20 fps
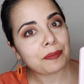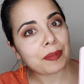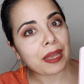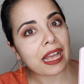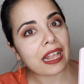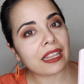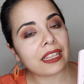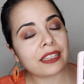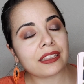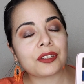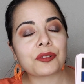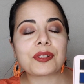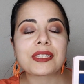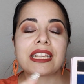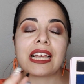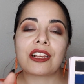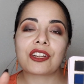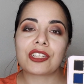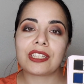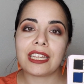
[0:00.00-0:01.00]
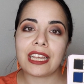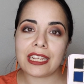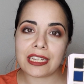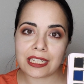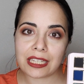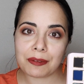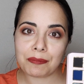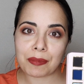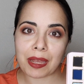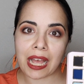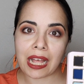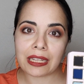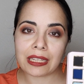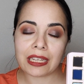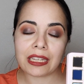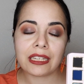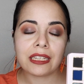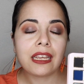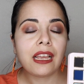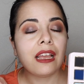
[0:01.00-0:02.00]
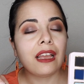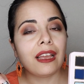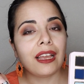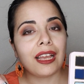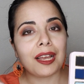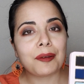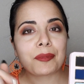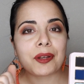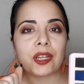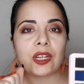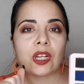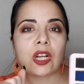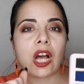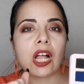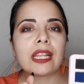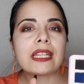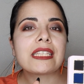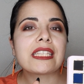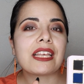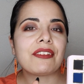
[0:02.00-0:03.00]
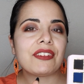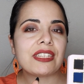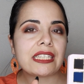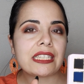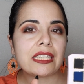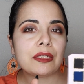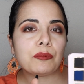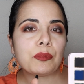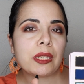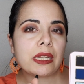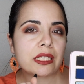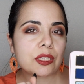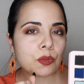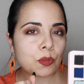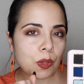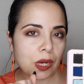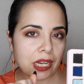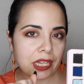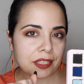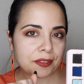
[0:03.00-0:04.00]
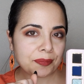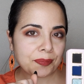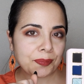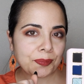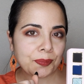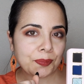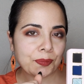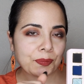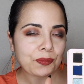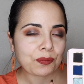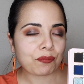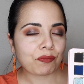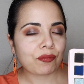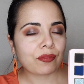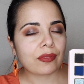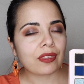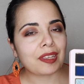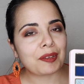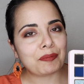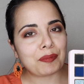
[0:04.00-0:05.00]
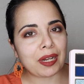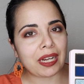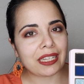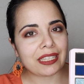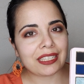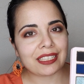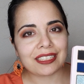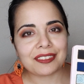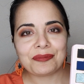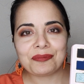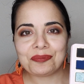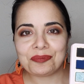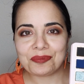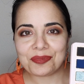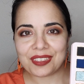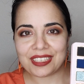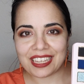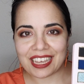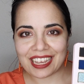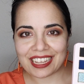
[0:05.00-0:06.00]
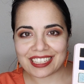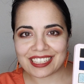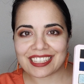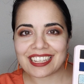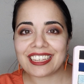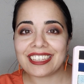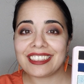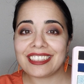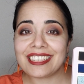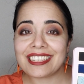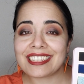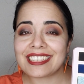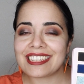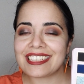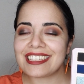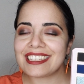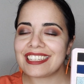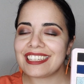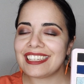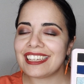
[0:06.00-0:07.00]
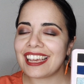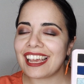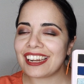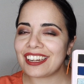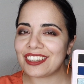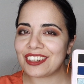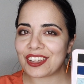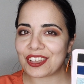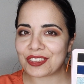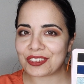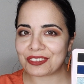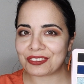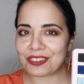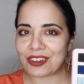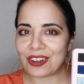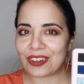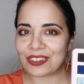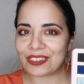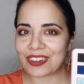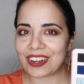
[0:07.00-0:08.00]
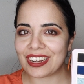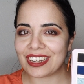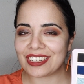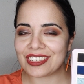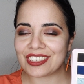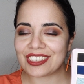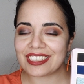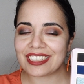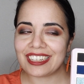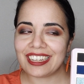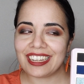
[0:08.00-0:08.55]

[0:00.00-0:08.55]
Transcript: palette, there was actually 18 palette. I'm gonna call it 17 plus 1. But yes, this is yet another fall grunge.